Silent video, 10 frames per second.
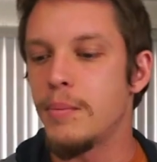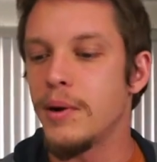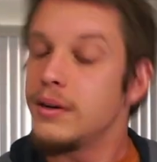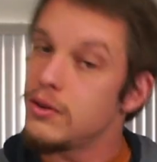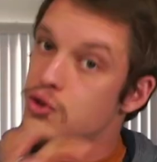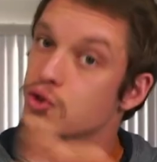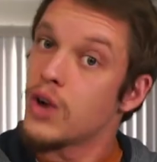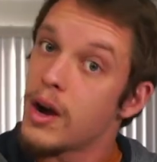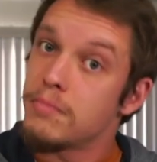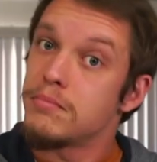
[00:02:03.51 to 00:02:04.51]
But
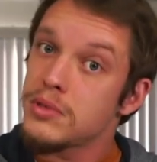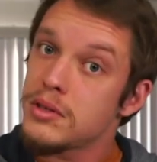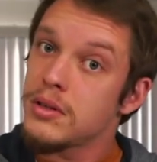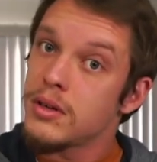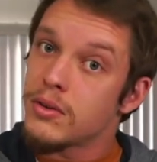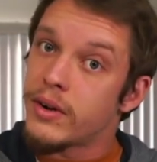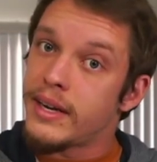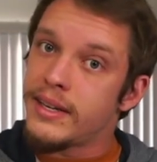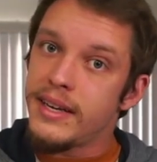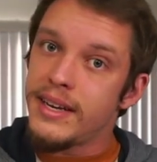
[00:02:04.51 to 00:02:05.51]
drums,
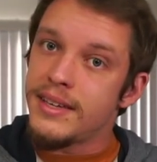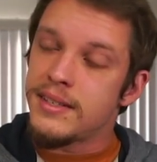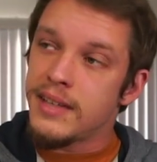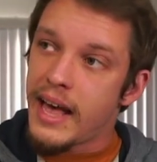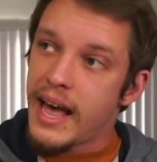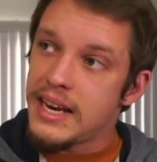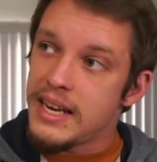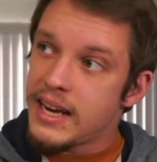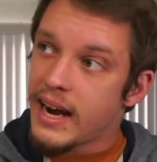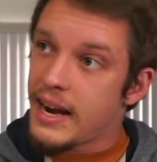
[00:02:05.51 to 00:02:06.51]
right, is
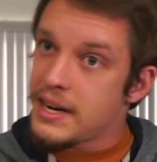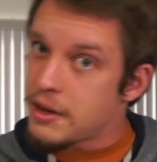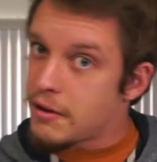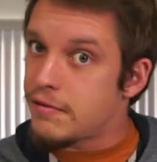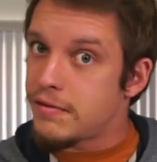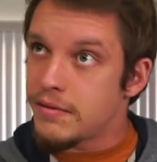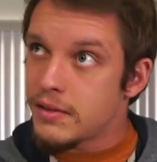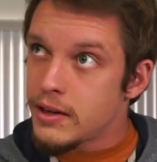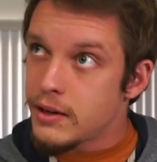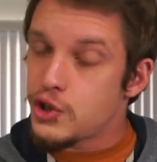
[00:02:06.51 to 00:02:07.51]
any kind of
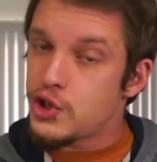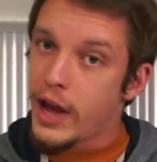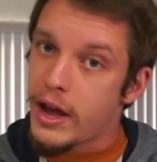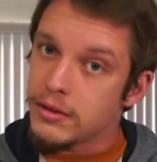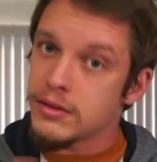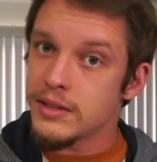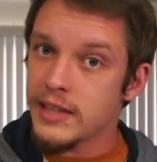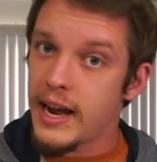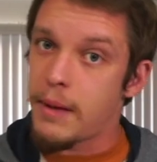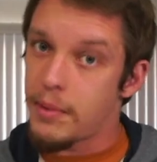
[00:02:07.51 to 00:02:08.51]
shell
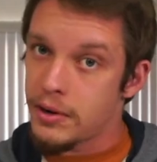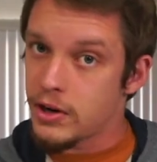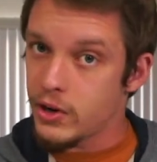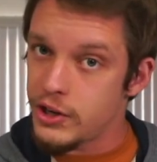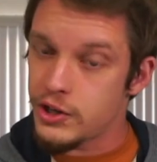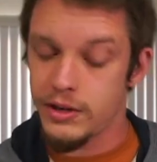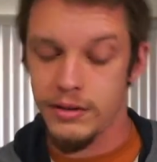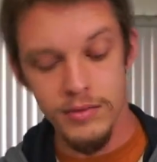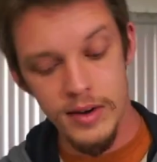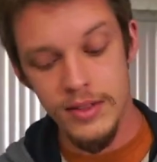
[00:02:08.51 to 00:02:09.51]
type
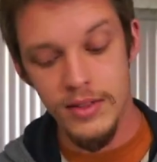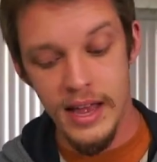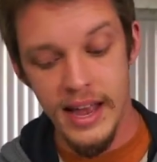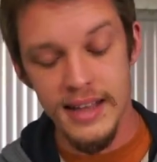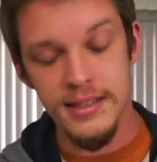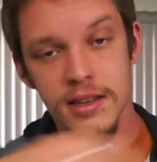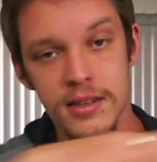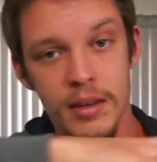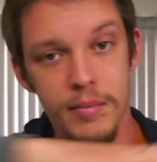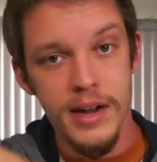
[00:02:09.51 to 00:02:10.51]
creature, right, that has
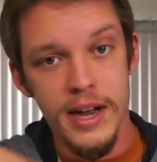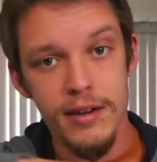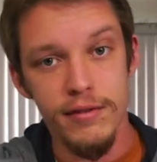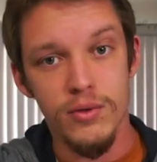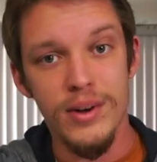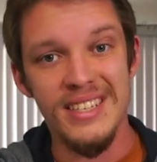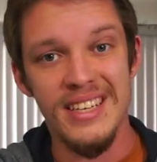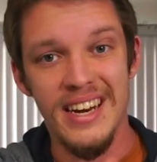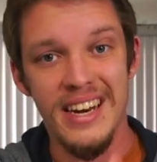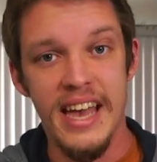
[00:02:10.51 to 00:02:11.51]
some kind of
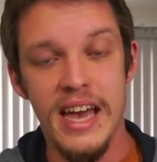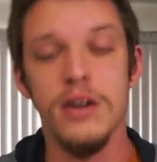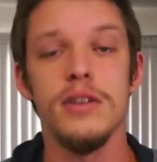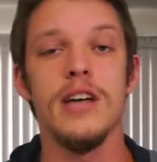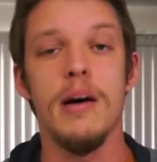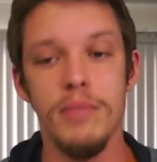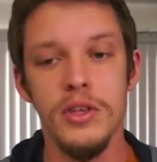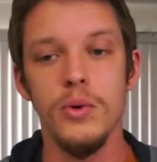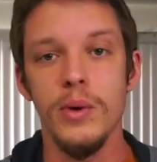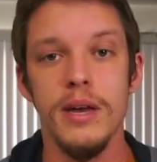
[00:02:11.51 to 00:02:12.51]
resonating head on top
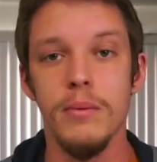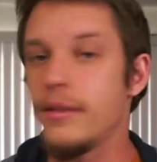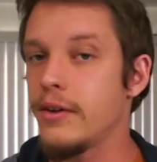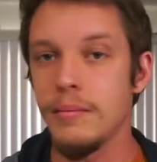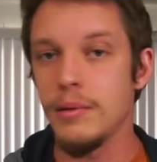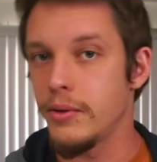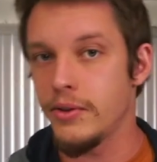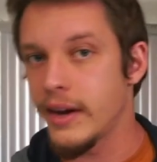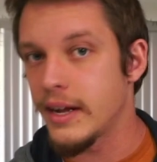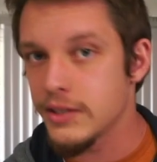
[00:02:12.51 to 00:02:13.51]
that you hit, whether that be
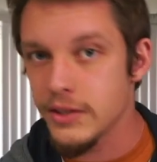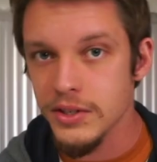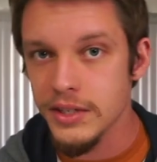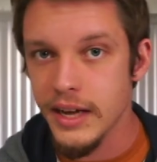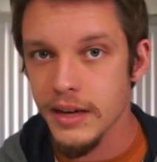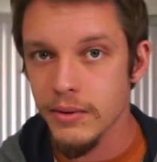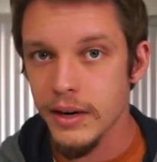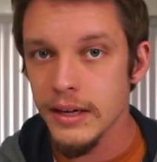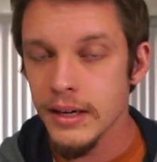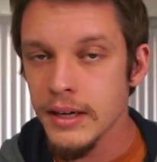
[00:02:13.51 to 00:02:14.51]
with your hands or your stick,
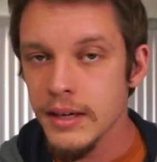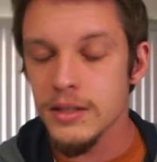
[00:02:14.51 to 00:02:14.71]
right?